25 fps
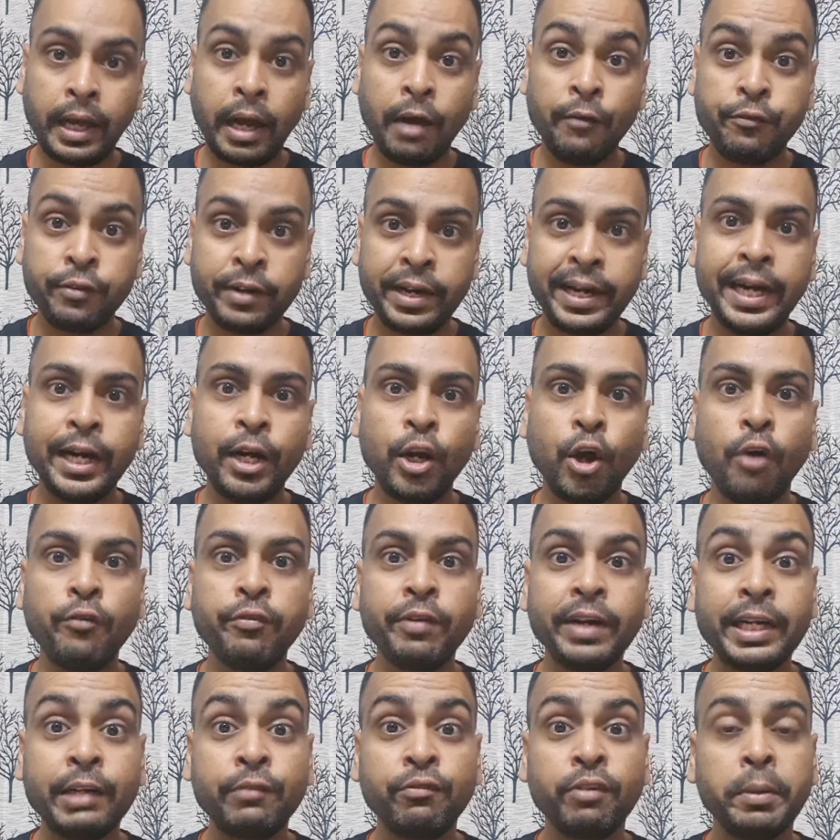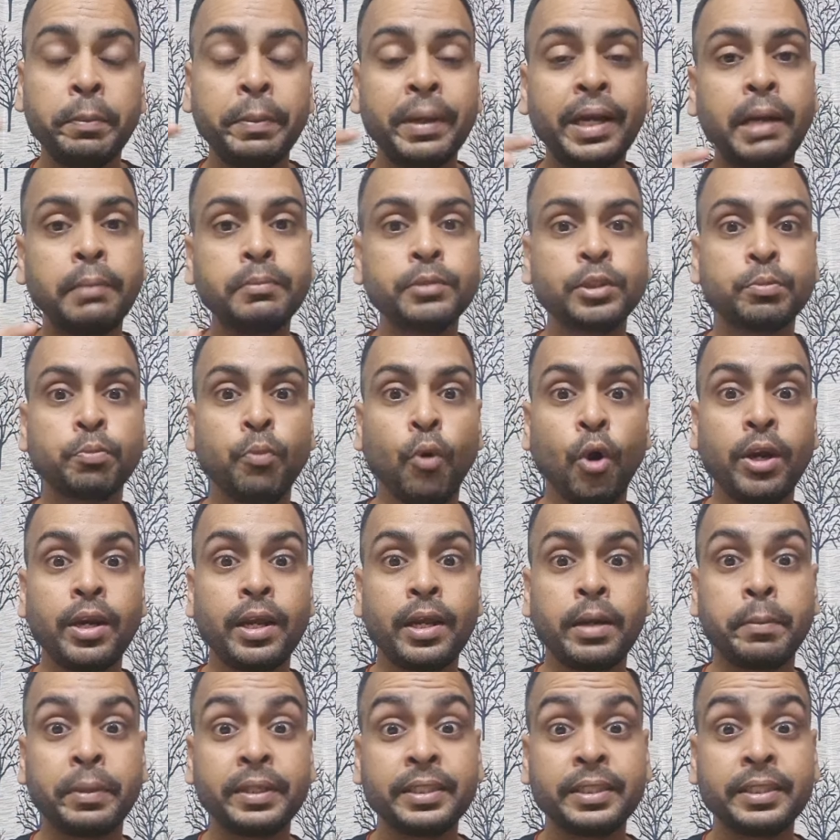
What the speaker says: afraid of, it will become smaller,